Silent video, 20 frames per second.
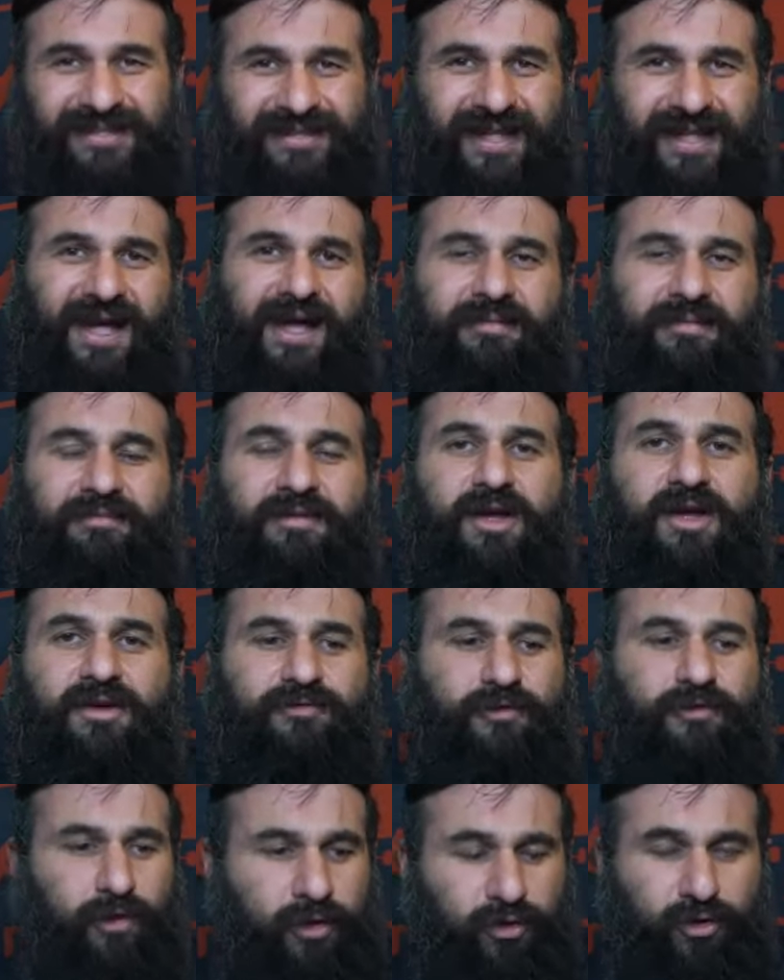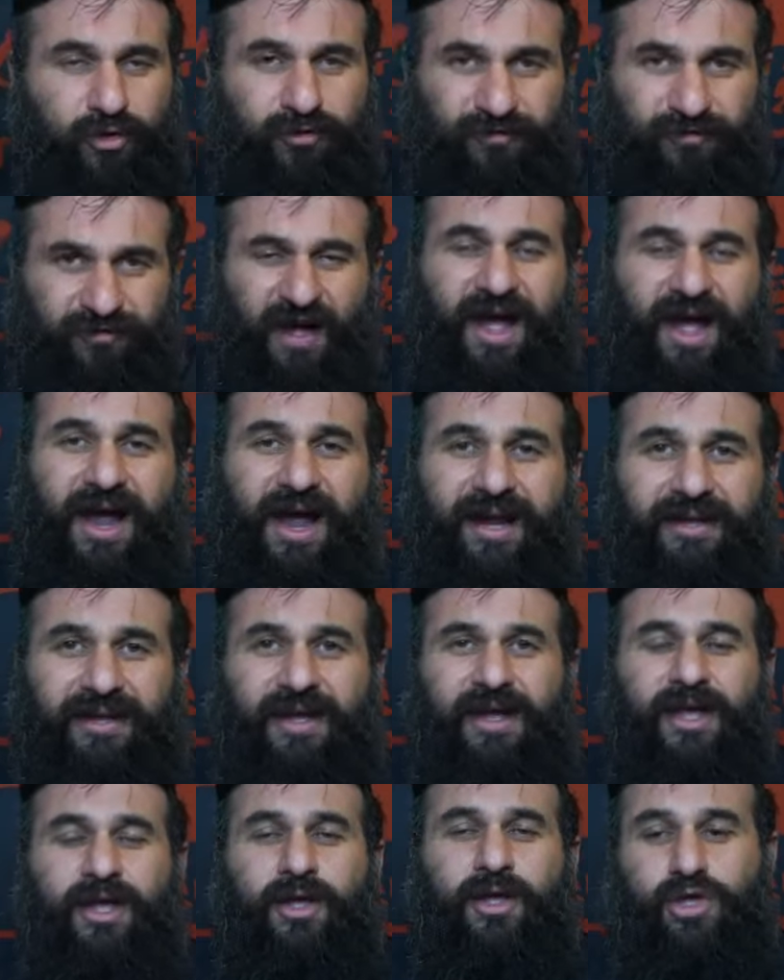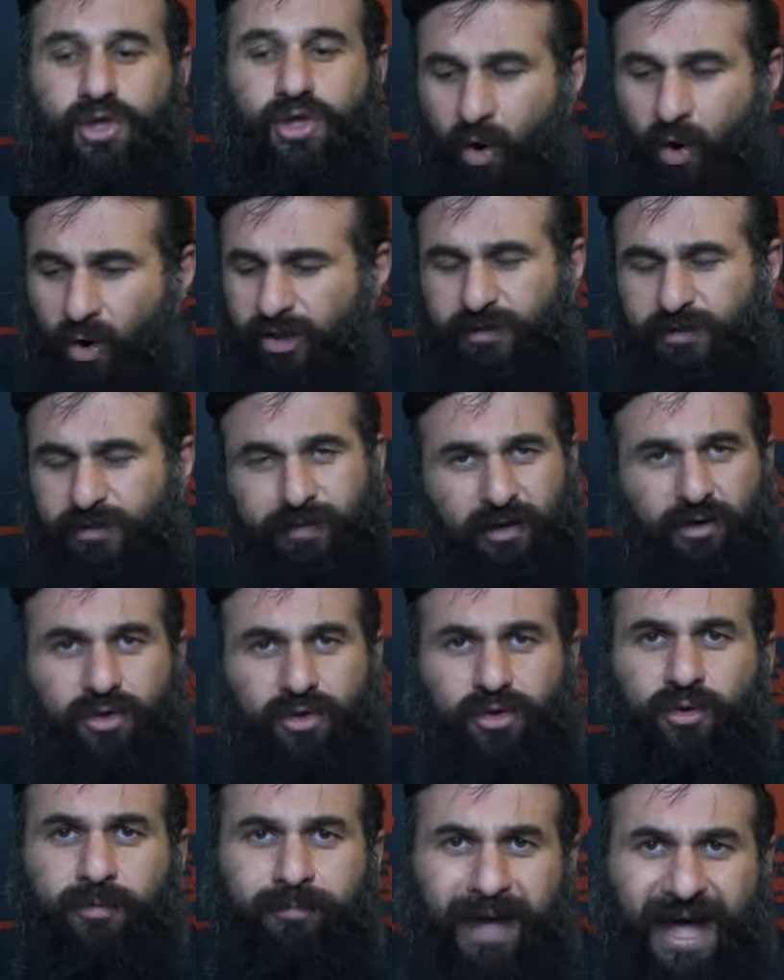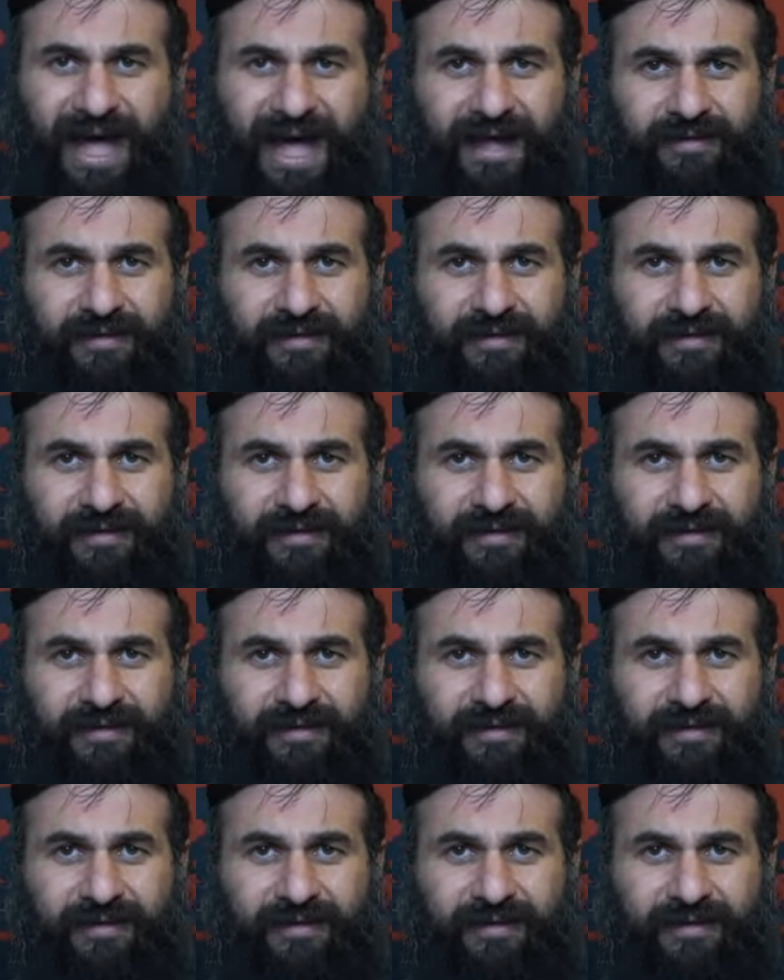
time for you to find your spiritual path.